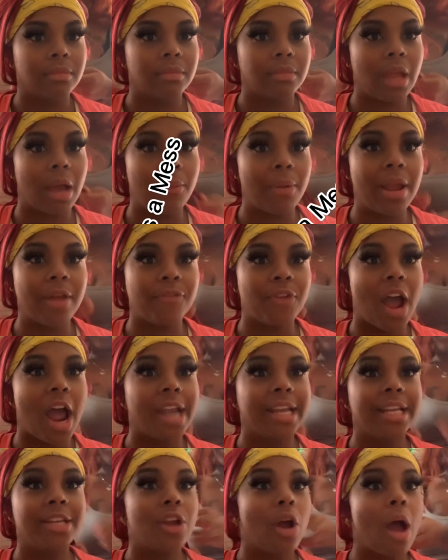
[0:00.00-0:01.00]
I'm waiting for her
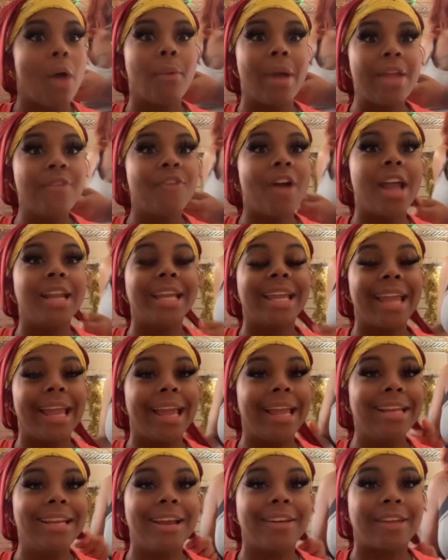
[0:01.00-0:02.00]
to no, I'm waiting for her to get
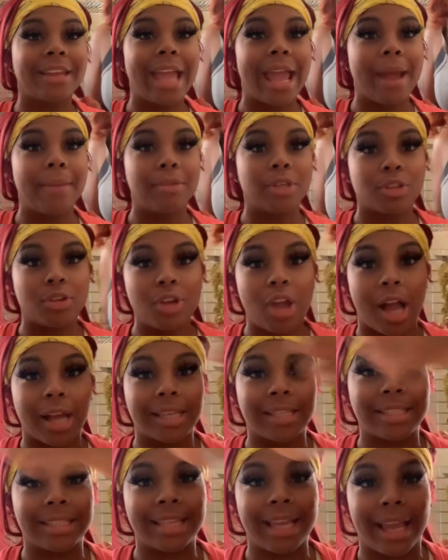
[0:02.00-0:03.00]
in the camera so y'all
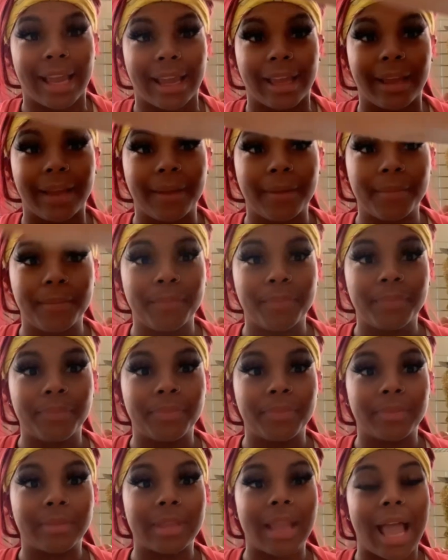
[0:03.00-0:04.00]
can see.
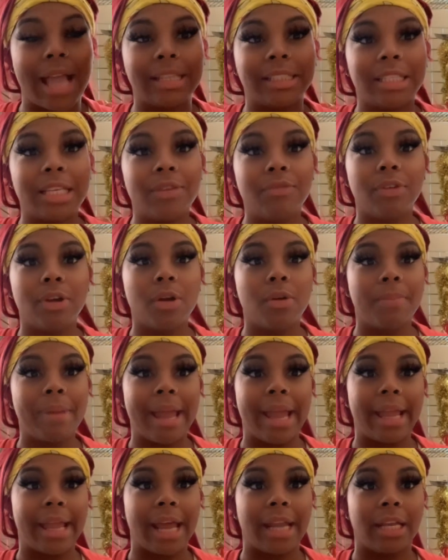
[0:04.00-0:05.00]
Like she real
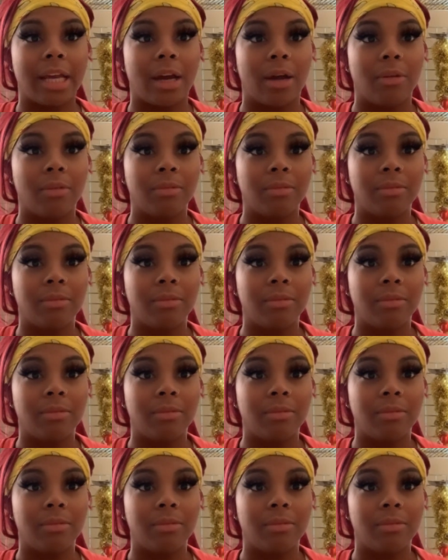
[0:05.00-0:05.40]
bad ghetto.